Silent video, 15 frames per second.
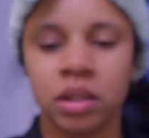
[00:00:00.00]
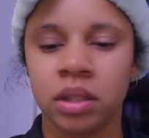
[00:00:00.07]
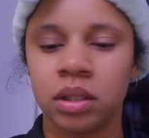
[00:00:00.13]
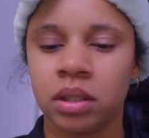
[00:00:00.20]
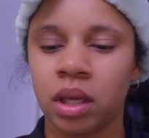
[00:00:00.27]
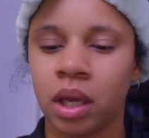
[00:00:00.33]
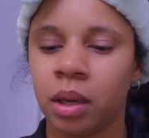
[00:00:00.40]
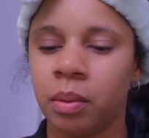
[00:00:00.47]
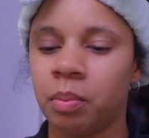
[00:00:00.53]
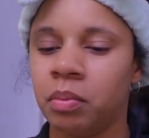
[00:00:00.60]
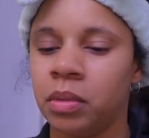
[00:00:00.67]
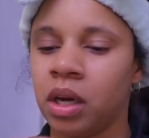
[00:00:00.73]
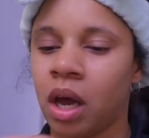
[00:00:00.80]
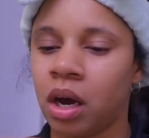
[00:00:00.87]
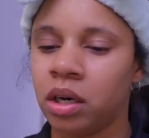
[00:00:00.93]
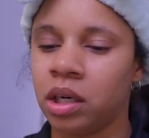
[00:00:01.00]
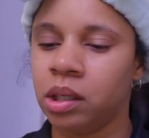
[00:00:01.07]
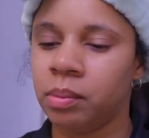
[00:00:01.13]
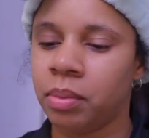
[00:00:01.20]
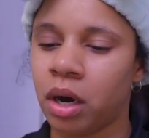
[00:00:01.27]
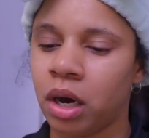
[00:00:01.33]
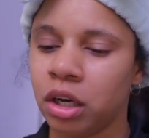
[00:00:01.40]
is the Nani
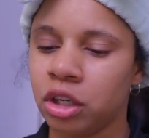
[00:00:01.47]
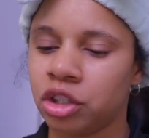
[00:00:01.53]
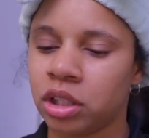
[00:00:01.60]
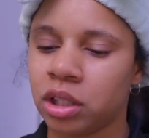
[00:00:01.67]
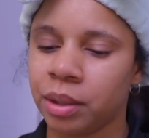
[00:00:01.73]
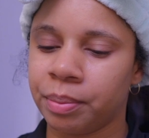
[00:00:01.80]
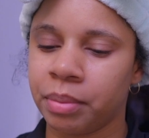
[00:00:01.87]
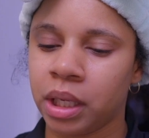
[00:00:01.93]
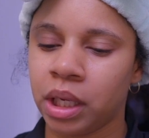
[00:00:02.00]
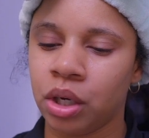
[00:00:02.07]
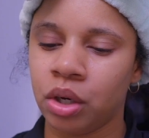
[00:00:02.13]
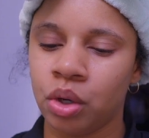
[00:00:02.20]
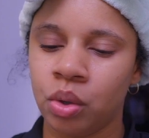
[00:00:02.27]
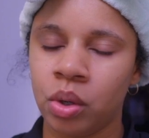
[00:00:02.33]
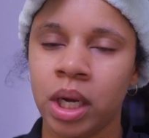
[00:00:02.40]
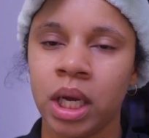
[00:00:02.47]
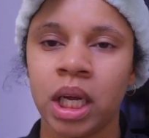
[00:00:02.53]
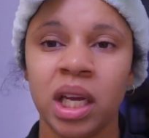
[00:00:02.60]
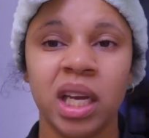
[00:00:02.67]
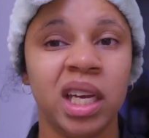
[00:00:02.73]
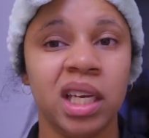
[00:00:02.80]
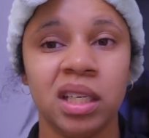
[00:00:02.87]
polishing peel,
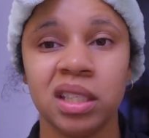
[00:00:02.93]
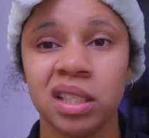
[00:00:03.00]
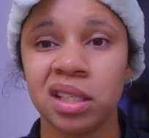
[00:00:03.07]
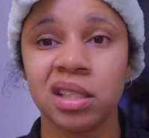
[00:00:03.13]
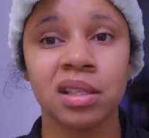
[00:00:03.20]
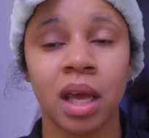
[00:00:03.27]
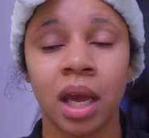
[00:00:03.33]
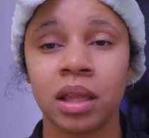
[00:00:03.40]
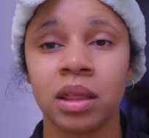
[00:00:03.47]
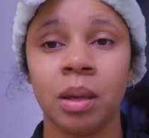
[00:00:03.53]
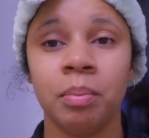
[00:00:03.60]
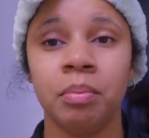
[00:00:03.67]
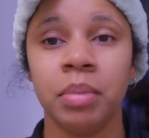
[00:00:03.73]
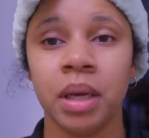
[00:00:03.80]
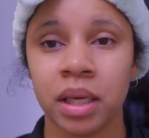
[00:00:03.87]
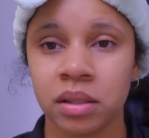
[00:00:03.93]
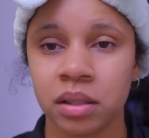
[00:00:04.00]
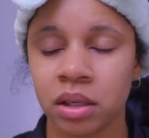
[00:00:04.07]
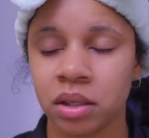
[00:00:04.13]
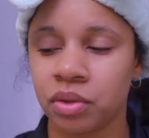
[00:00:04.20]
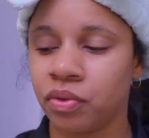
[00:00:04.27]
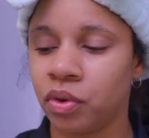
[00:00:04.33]
and this is like the best
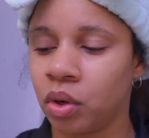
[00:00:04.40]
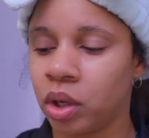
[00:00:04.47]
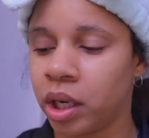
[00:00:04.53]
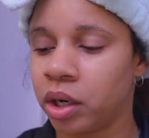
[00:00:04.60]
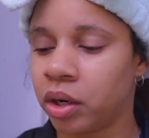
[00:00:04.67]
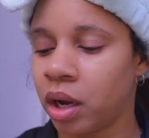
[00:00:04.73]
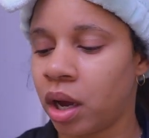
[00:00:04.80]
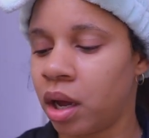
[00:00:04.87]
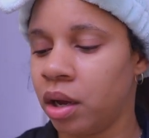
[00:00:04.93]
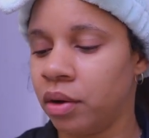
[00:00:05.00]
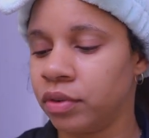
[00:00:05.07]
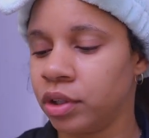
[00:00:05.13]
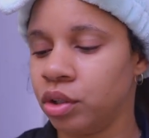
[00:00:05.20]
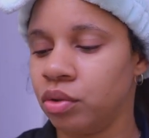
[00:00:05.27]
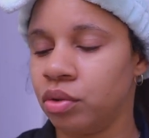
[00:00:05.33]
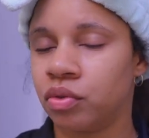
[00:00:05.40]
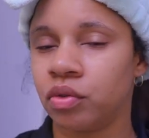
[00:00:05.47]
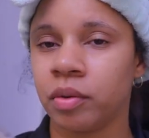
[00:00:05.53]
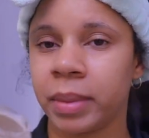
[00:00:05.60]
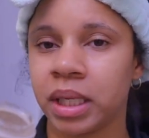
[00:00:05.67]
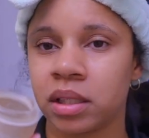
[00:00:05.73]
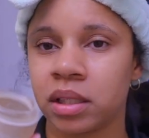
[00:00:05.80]
exfoliator I ever used for my